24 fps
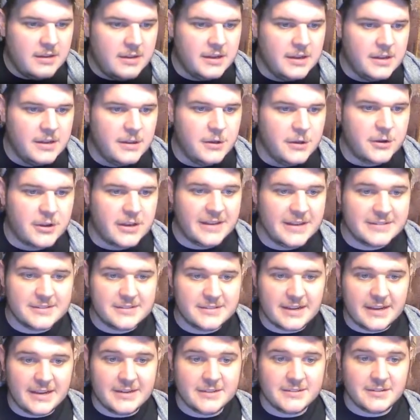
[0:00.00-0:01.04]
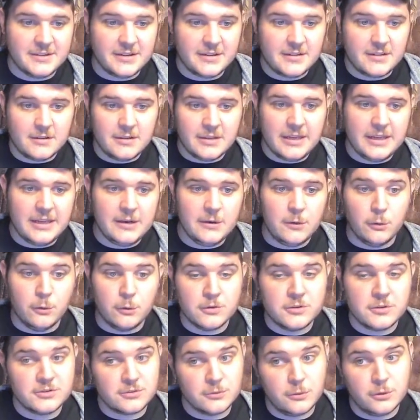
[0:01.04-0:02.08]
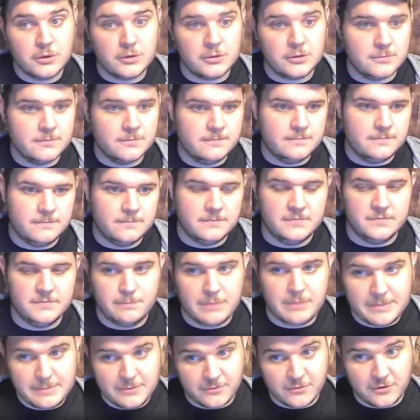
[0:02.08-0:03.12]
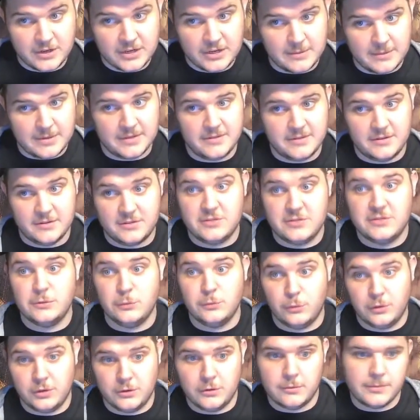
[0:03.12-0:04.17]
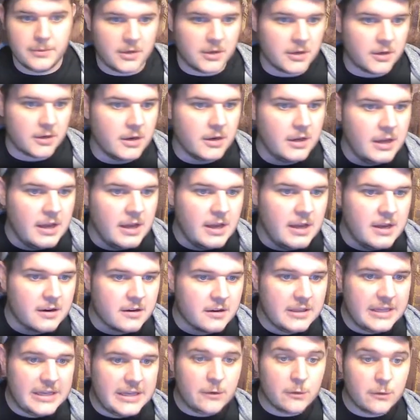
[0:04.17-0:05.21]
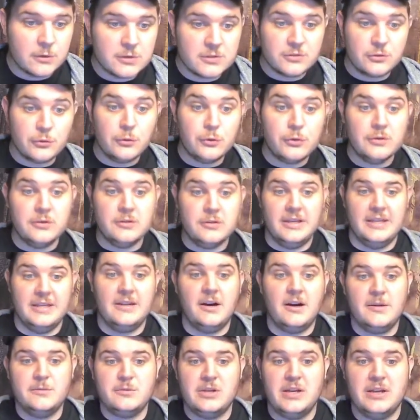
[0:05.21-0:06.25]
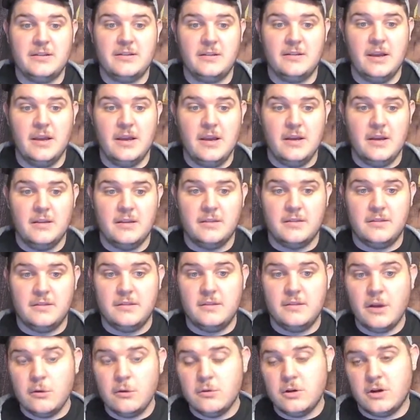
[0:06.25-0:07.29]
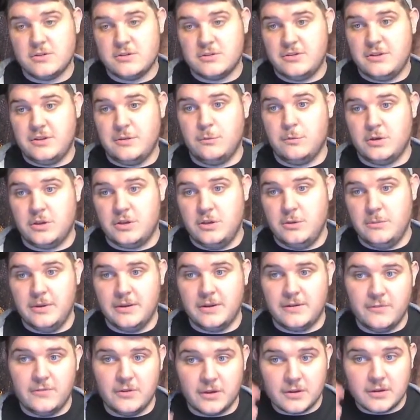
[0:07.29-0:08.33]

You can instantaneously clean or soil. People forget about the soil part. Clean or soil an object no larger than 1 cubic foot.